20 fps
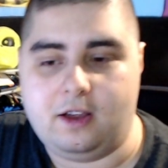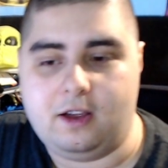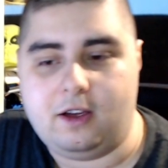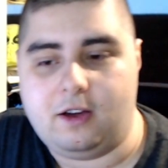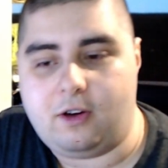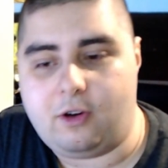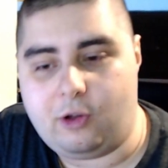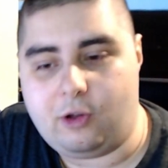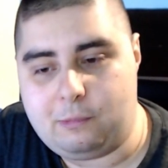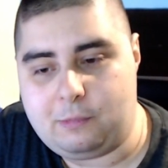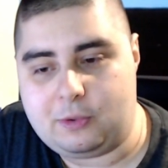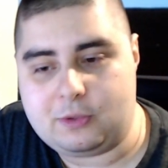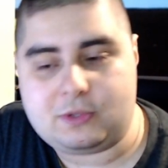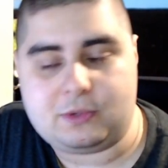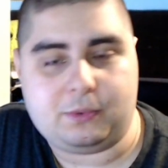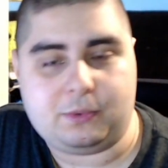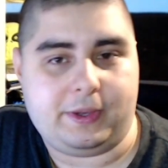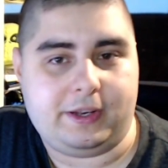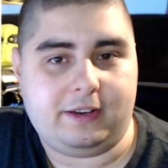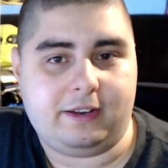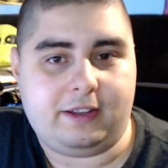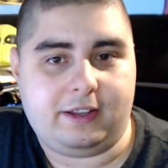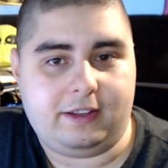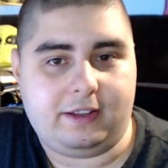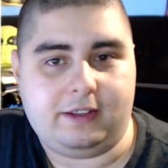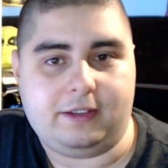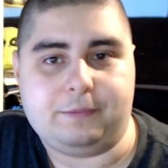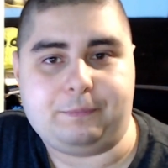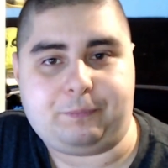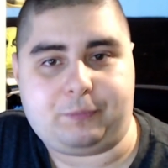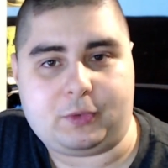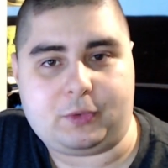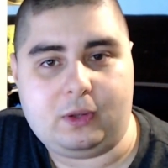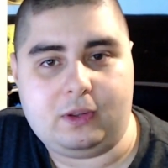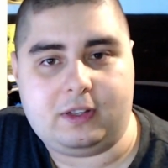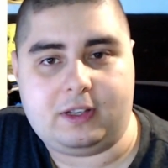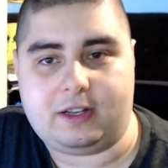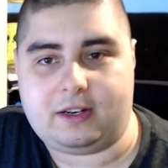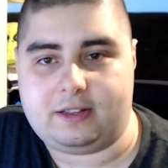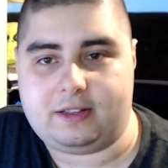almost, when he
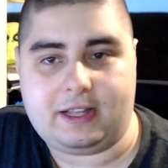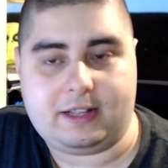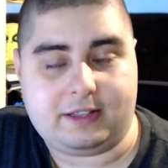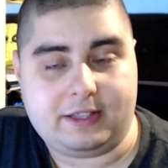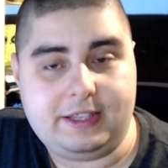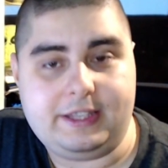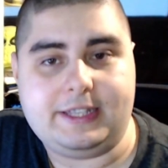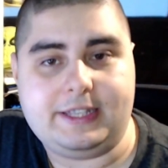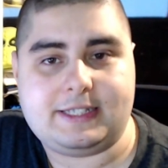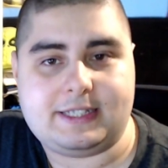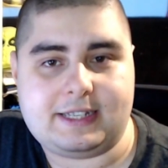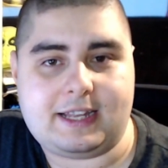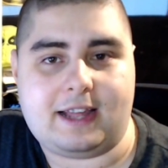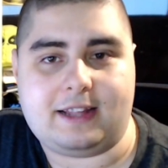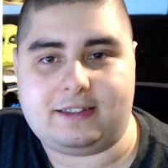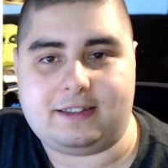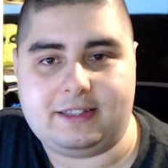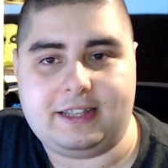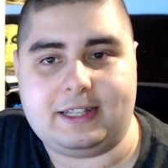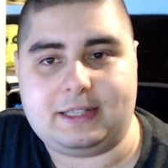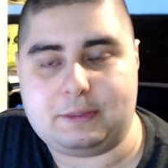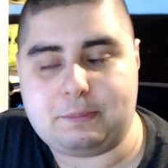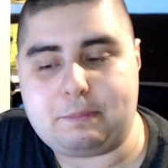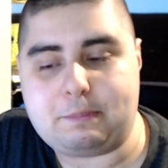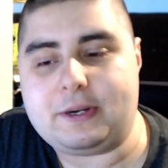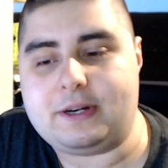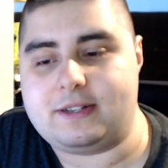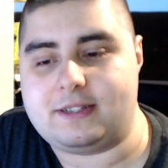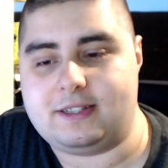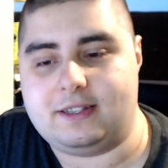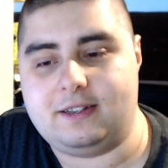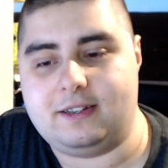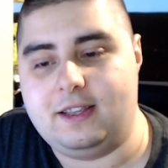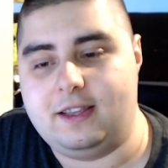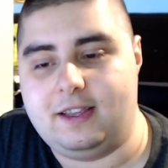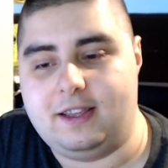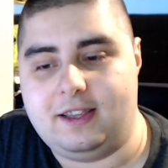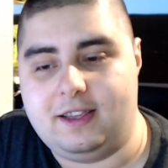told her that he is not that person.